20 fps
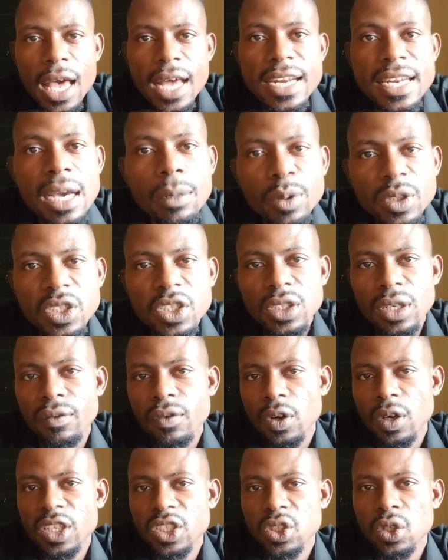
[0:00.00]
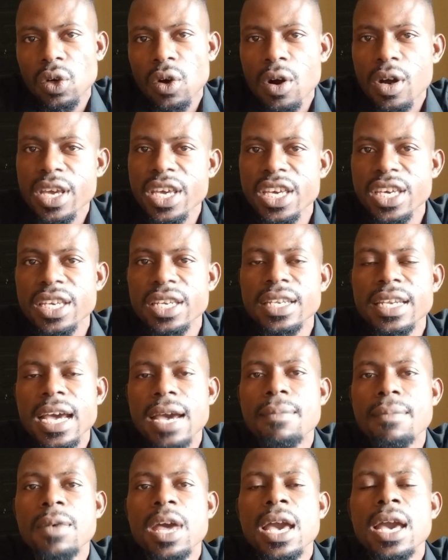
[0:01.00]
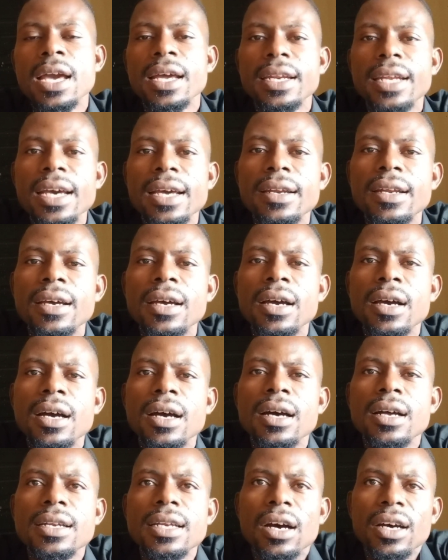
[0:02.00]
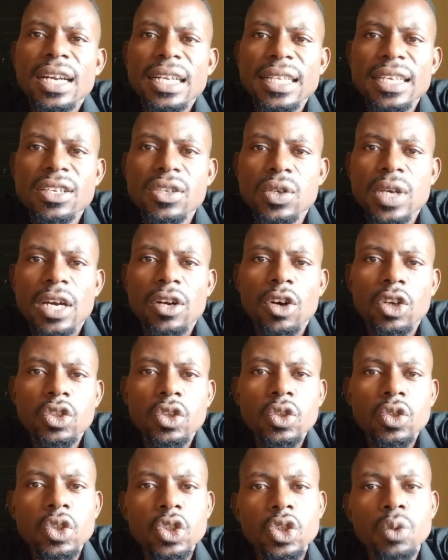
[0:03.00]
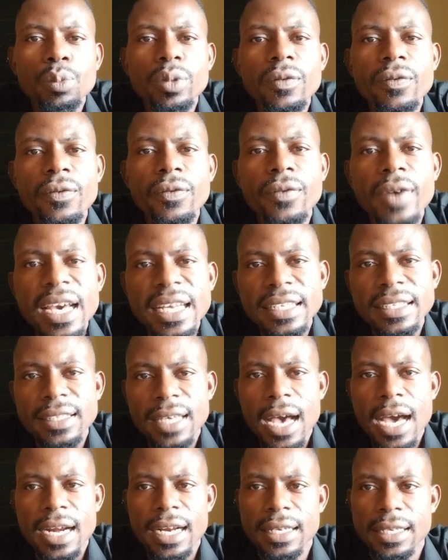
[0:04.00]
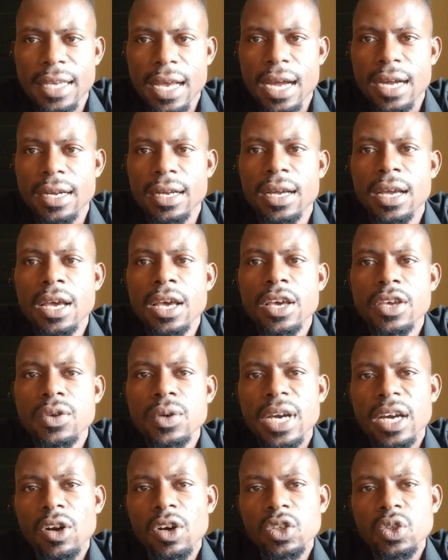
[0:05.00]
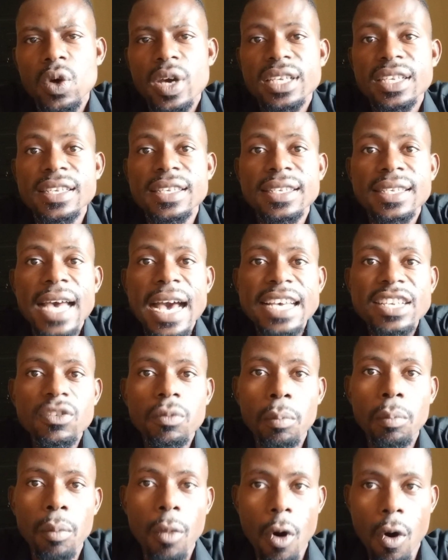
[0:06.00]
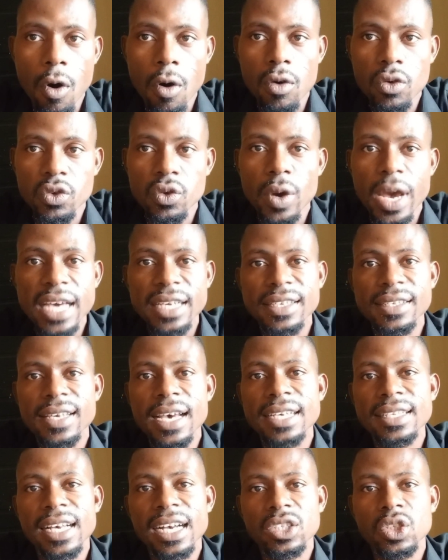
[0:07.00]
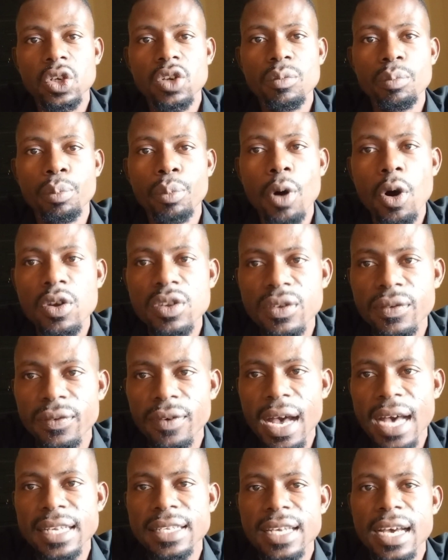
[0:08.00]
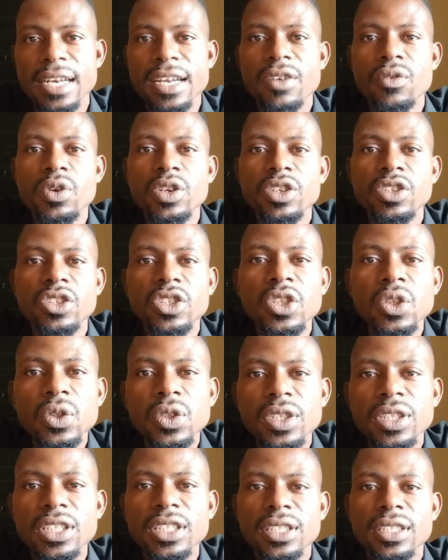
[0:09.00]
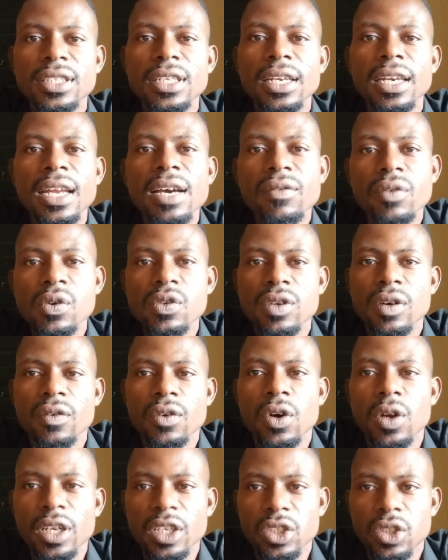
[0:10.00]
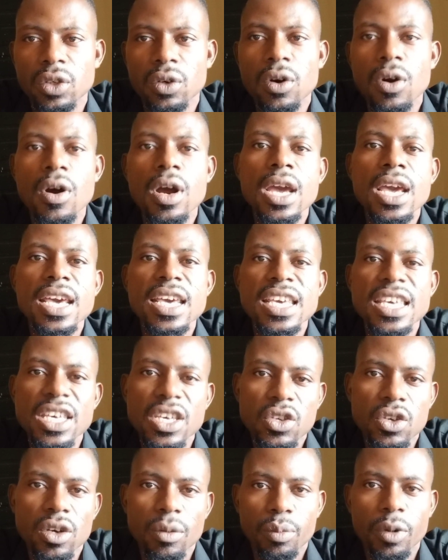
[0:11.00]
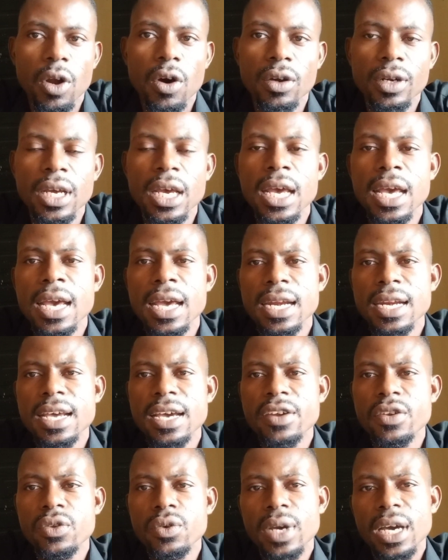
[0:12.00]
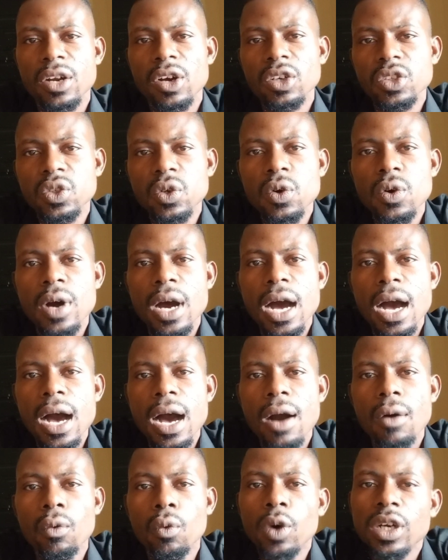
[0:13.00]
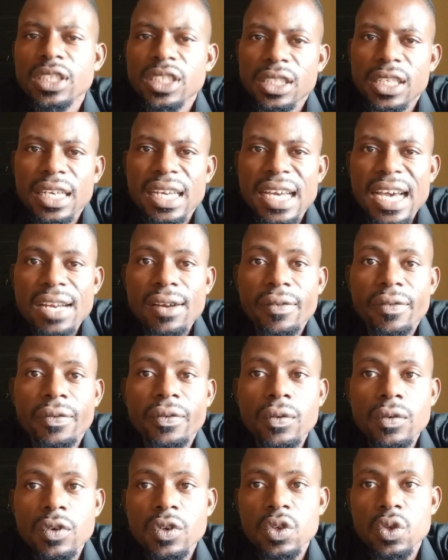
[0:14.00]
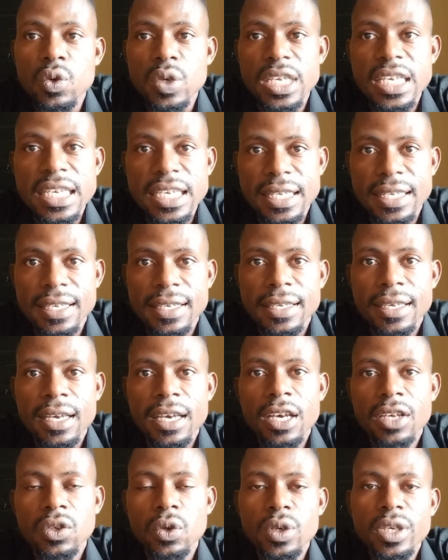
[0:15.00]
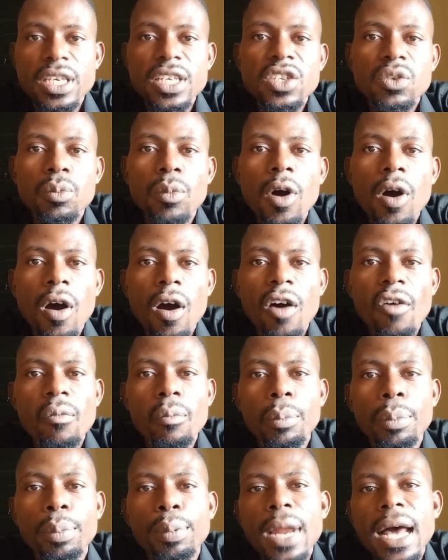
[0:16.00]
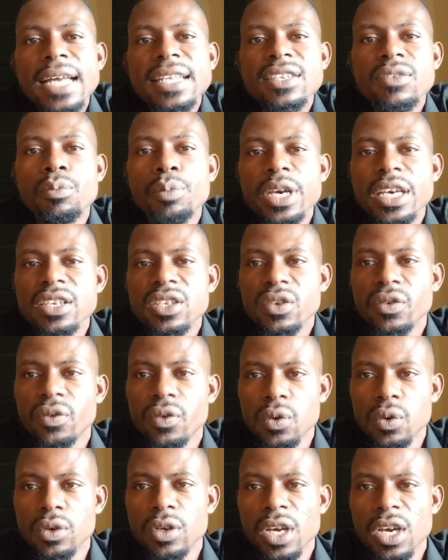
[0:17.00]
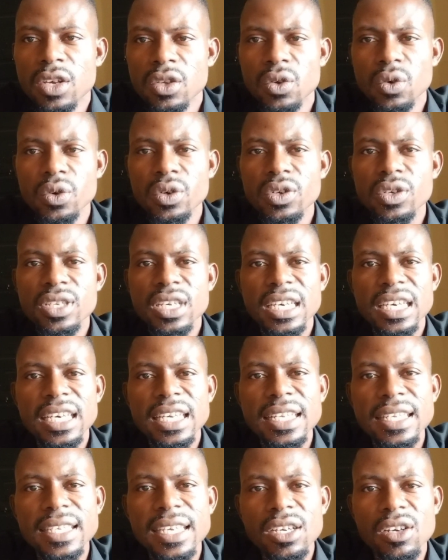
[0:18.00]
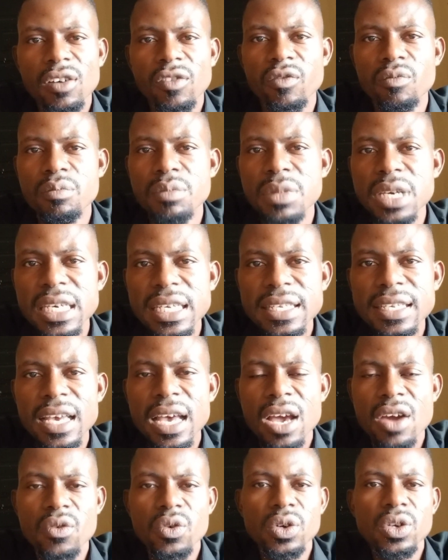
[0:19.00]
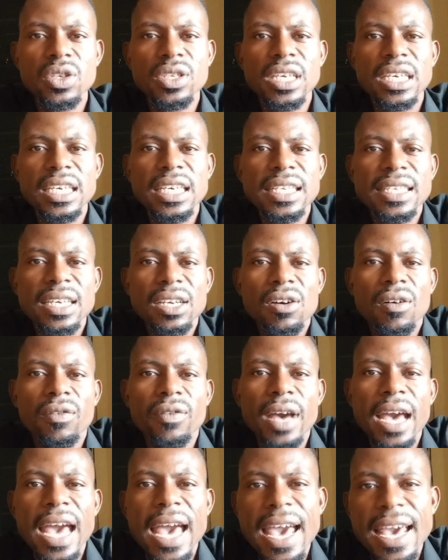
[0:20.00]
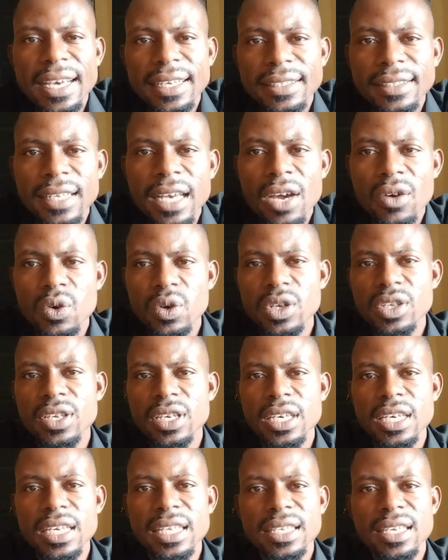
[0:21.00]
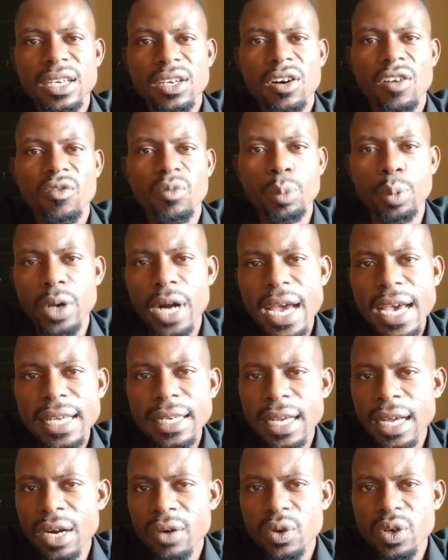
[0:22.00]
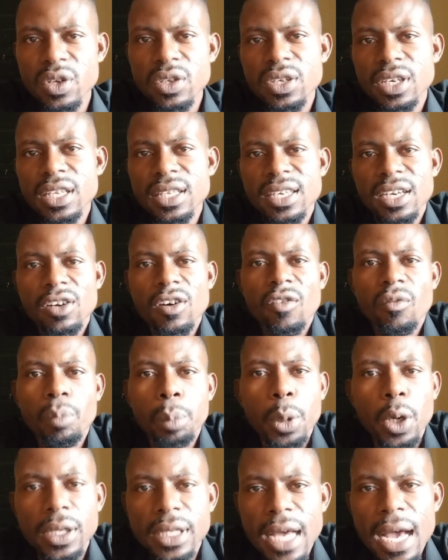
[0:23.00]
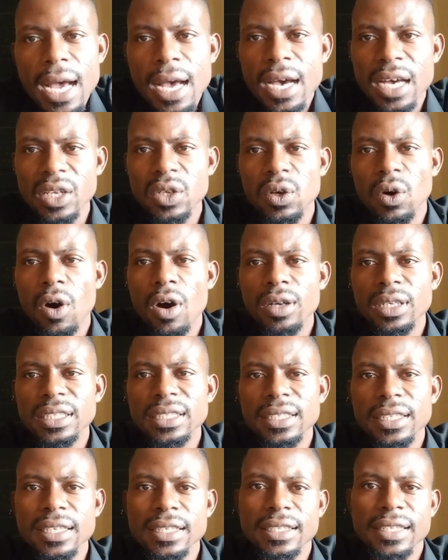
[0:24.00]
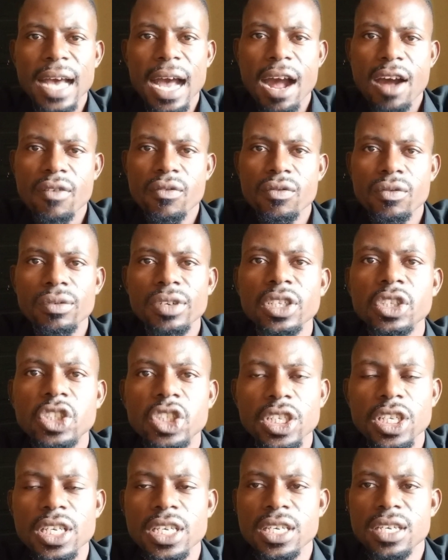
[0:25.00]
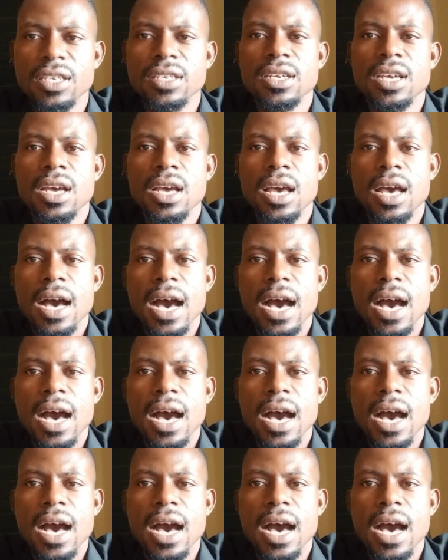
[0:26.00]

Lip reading: deposits of cholesterol in them, then the other things you can also do to prevent heart attack. You can also exercise more. So exercise actually burns fat and then reduces the levels of cholesterol in your blood. Then you can also watch the kind of food you eat. So eat more of plant-based food. So reduce the intake of meat, reduce the intake of eggs, reduce the intake of bread, reduce the intake of butter. So all these things are rich in